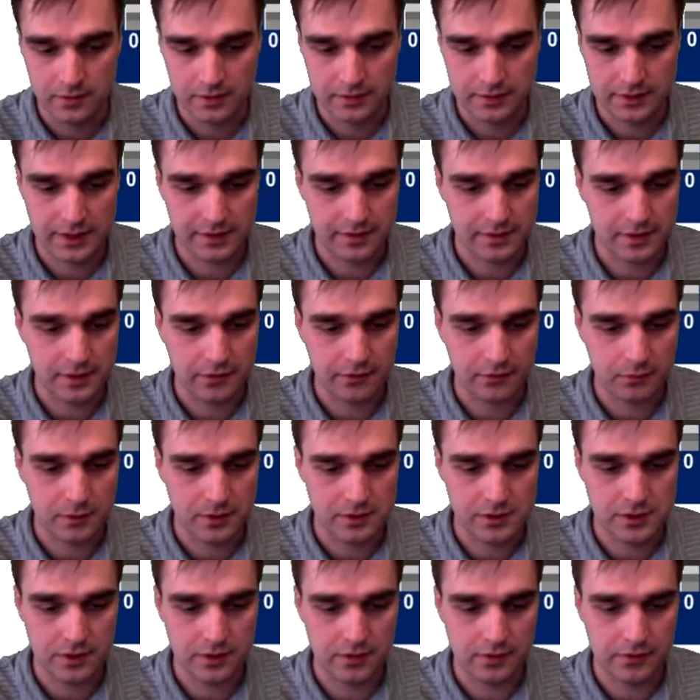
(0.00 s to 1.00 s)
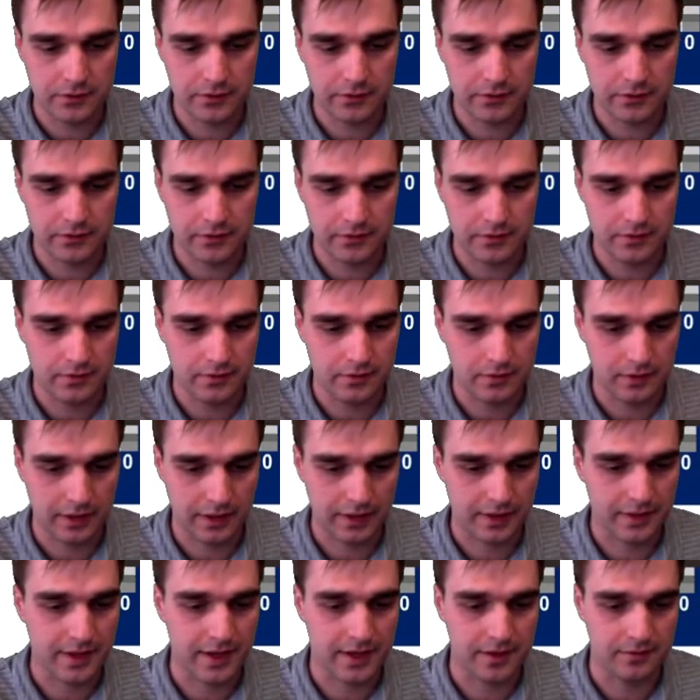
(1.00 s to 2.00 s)
Get these switches
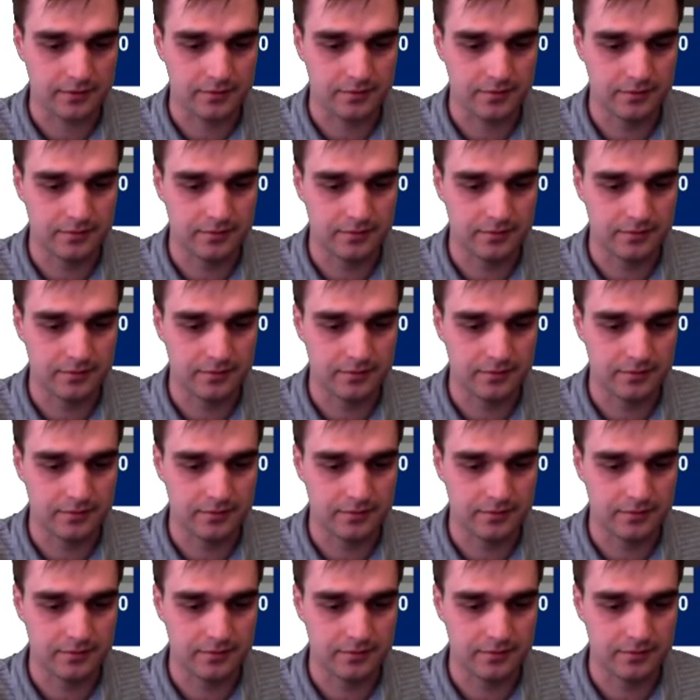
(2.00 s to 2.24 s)
like that.